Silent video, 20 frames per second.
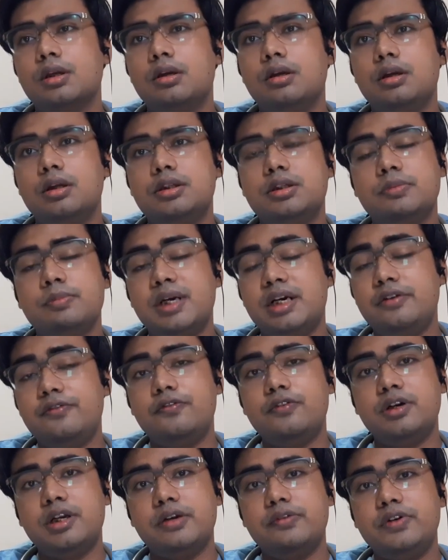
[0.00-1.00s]
It's meant
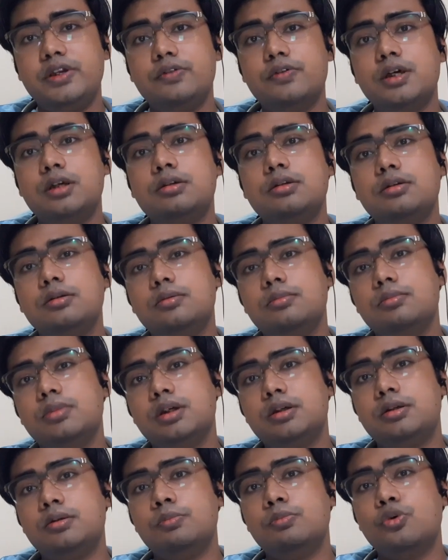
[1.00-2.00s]
for everyone,
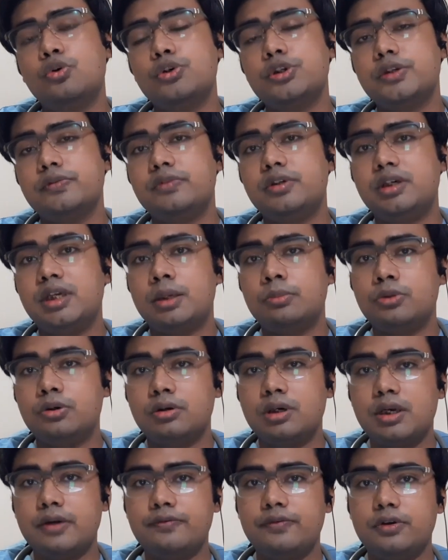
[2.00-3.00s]
but most of the
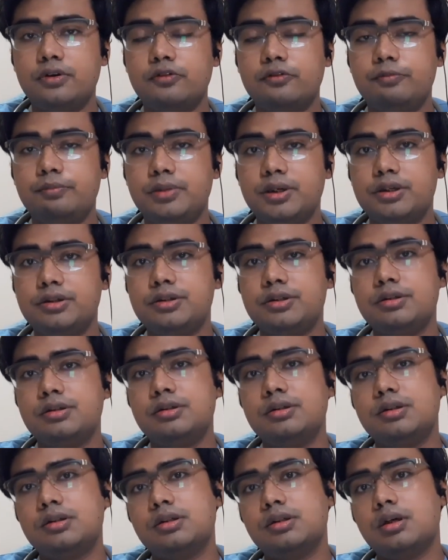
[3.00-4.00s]
demographic of
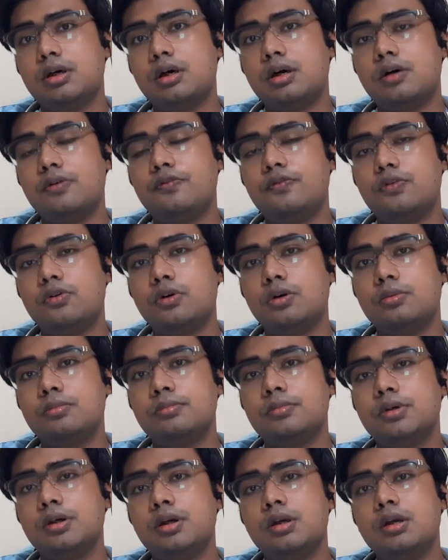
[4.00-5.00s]
patients are
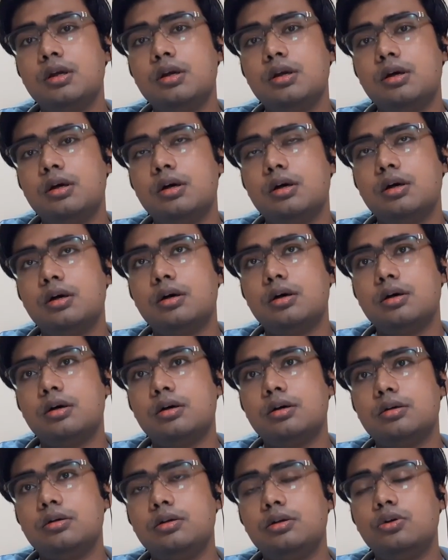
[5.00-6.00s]
from
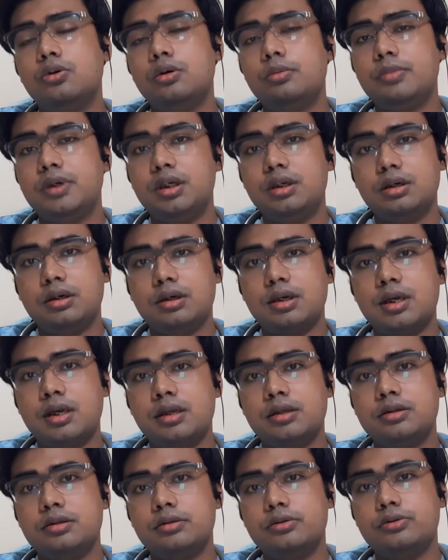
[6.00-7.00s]
lower middle
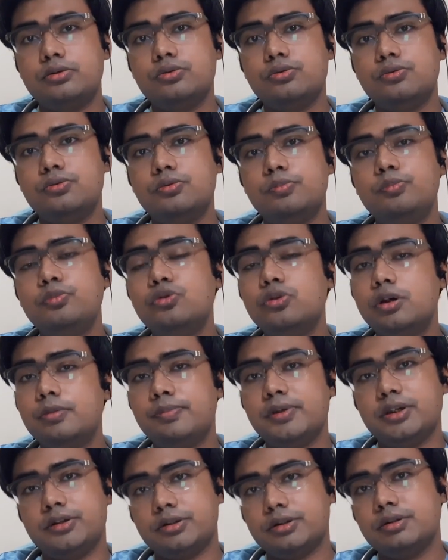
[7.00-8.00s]
class to poor
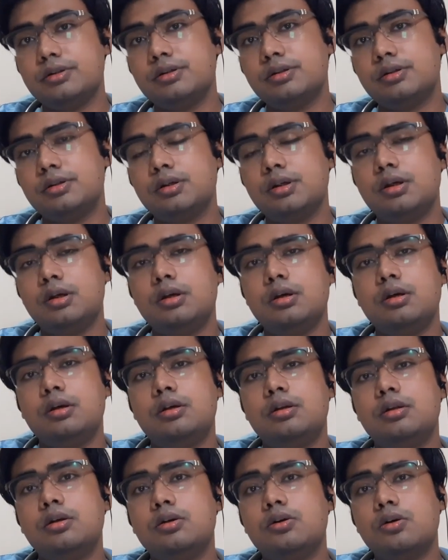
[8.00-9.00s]
patients.
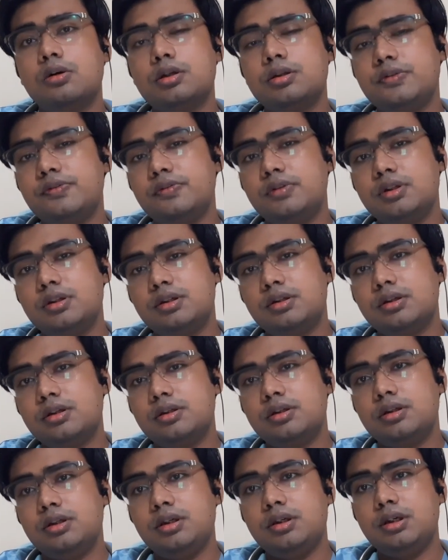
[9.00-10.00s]
The cost for this
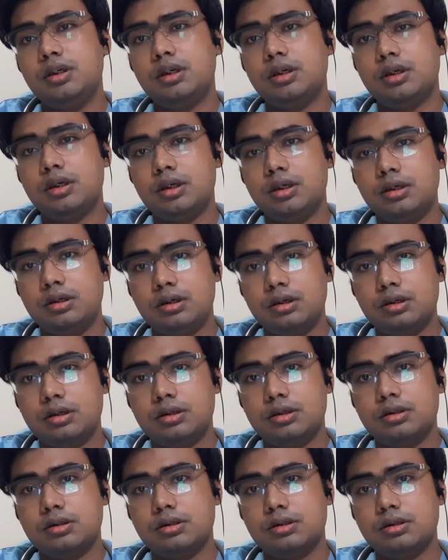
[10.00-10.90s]
surgery in